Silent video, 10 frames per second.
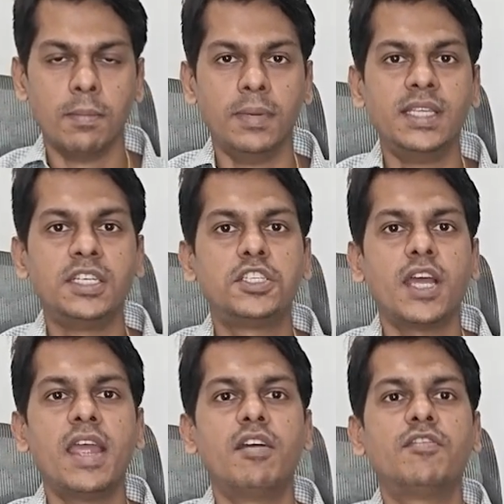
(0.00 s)
but they're
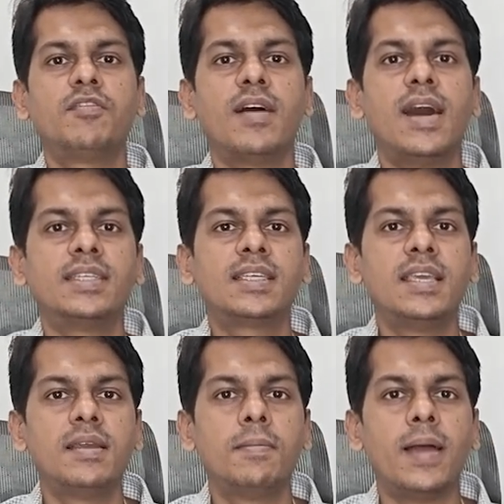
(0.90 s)
shy of
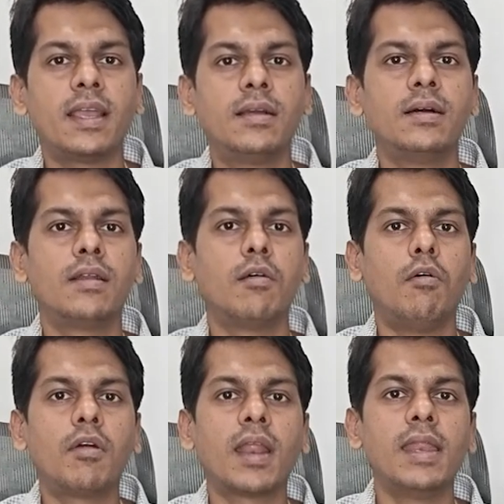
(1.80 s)
asking a banker
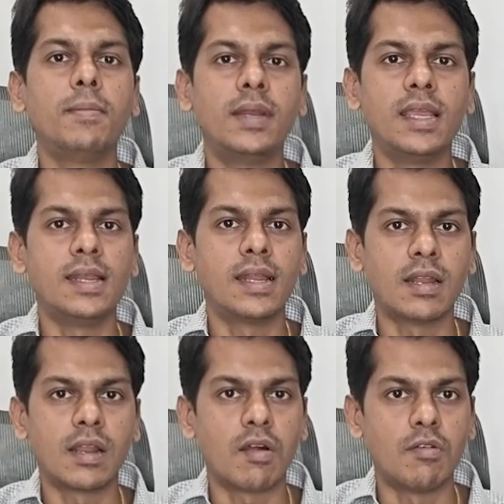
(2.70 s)
or anybody in
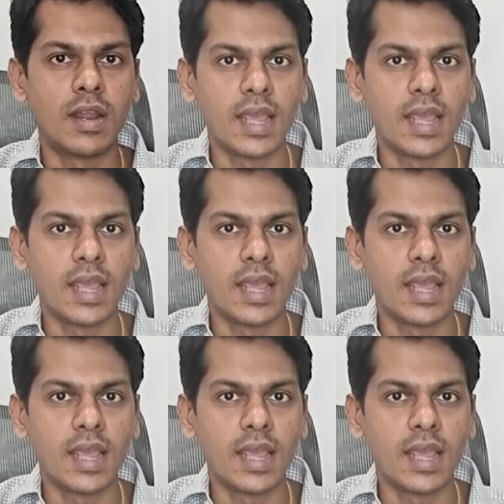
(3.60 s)
and around